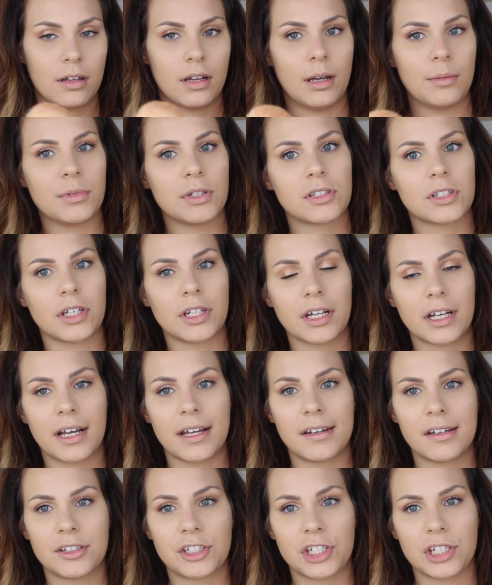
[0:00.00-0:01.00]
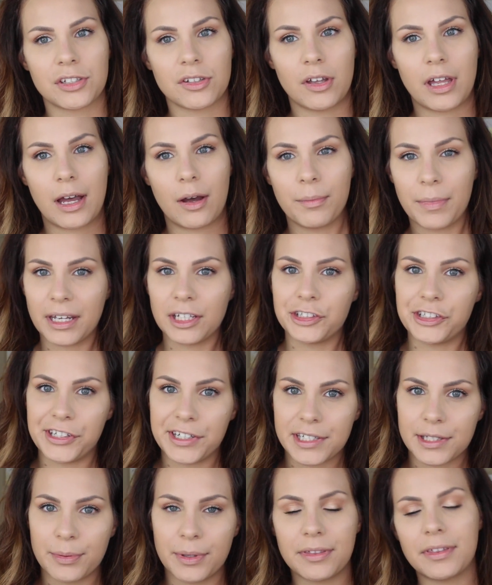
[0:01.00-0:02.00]
I'm just gonna kind of chisel out my
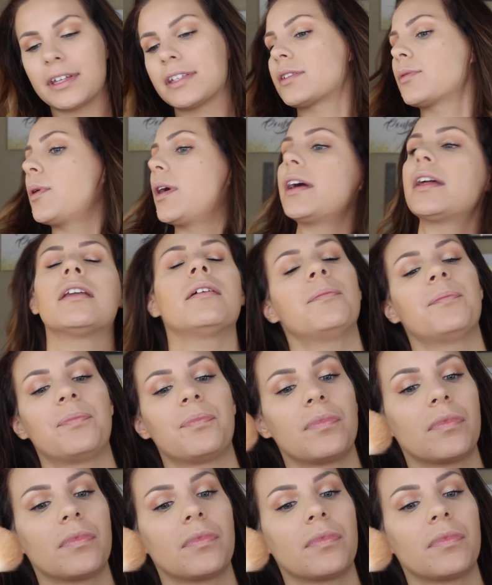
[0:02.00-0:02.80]
cheeks with this one.